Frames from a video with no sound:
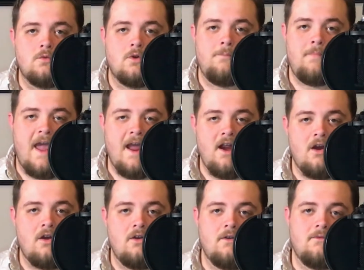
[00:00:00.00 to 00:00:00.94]

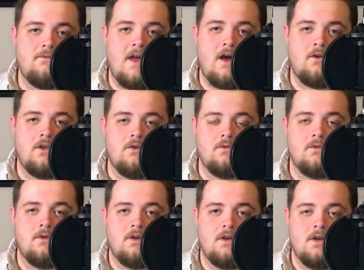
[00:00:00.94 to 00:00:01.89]
repaired value.
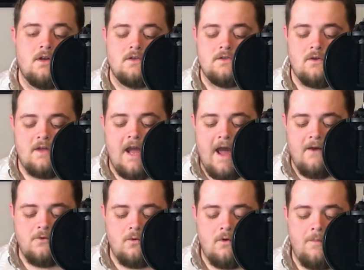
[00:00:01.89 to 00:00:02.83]
So the
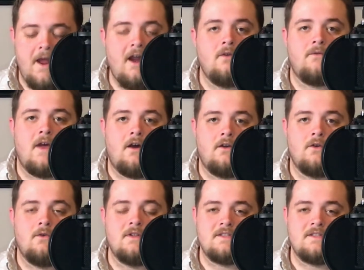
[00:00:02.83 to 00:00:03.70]
after repaired value,